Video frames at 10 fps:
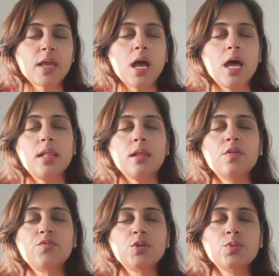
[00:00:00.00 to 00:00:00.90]
I
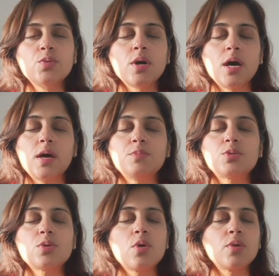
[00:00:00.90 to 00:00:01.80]
love you, I'm
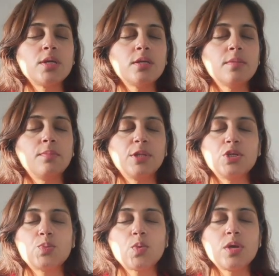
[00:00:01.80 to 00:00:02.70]
sorry, please
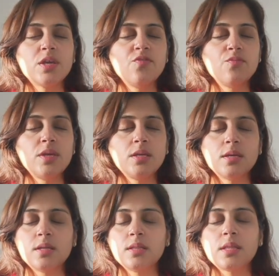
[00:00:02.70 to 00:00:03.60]
forgive me,
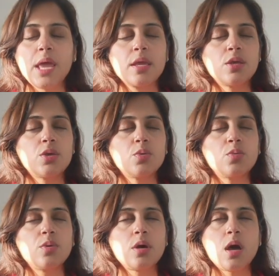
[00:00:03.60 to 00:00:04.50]
thank you.
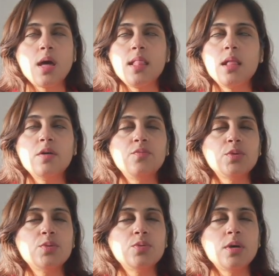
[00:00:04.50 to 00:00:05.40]
I love
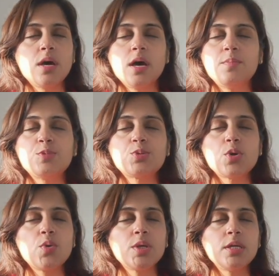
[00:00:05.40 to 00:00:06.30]
you, I'm
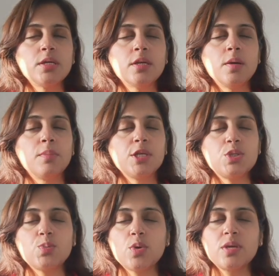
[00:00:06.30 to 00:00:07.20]
sorry, please
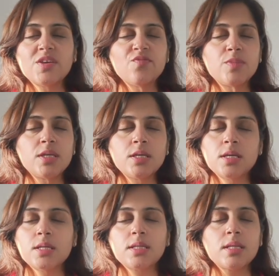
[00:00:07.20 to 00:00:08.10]
forgive me,
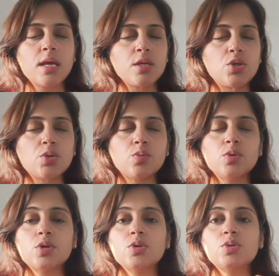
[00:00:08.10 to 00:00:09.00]
thank you.
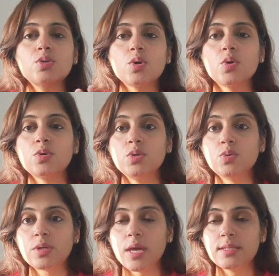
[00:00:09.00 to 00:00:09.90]
So you
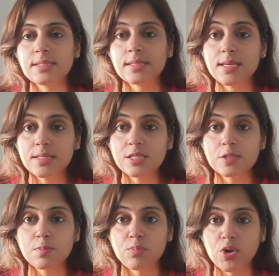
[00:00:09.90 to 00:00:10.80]
can say this
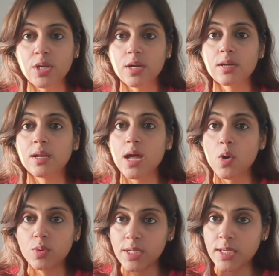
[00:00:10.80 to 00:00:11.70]
prayer
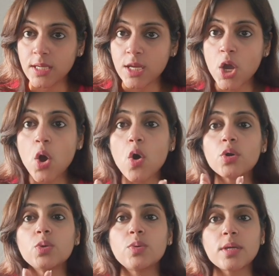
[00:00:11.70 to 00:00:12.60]
loudly or
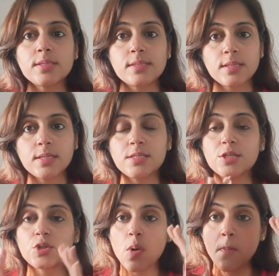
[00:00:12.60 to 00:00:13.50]
you can say it
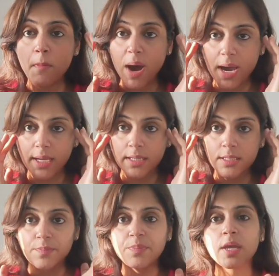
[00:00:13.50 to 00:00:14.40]
in your mind,
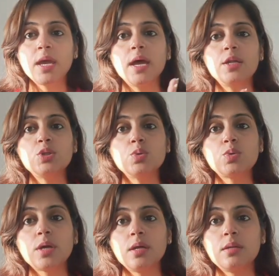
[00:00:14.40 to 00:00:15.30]
and you
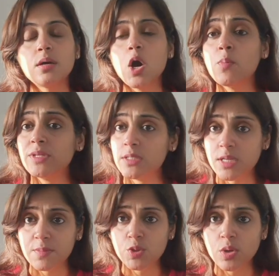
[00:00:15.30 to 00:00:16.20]
can, how many
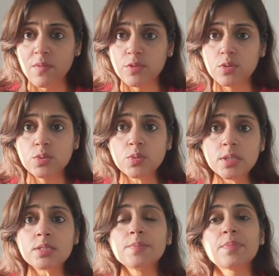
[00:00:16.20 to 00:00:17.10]
times you have to do
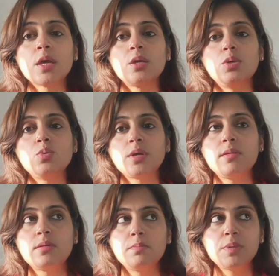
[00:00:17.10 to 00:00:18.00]
it? You can
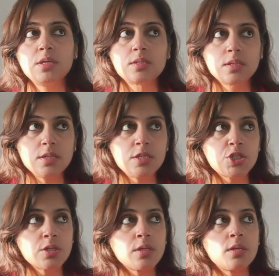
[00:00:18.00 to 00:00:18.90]
repeat it
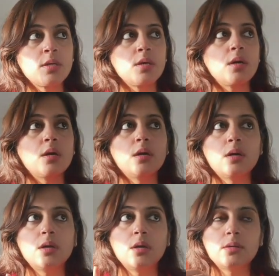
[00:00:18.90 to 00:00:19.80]

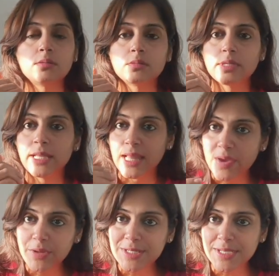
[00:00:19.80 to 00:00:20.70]

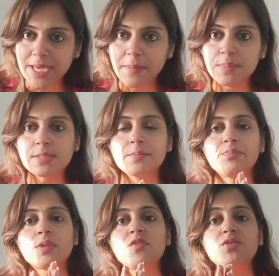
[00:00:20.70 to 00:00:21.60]
11 times,
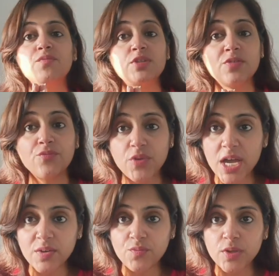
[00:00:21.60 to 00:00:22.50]

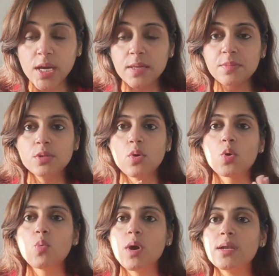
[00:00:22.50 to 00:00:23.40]
55 times
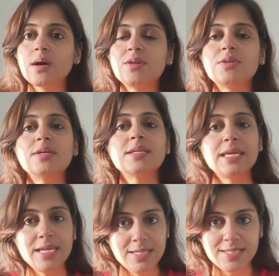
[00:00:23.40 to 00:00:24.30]
or
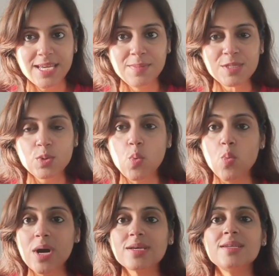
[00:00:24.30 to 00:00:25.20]
108 times. So
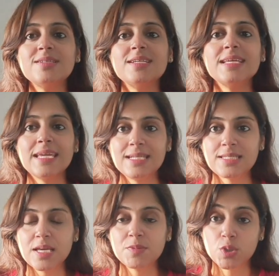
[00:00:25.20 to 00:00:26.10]
108
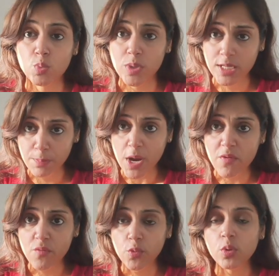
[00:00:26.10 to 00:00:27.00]
times is very
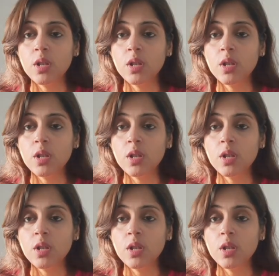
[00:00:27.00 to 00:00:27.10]
powerful.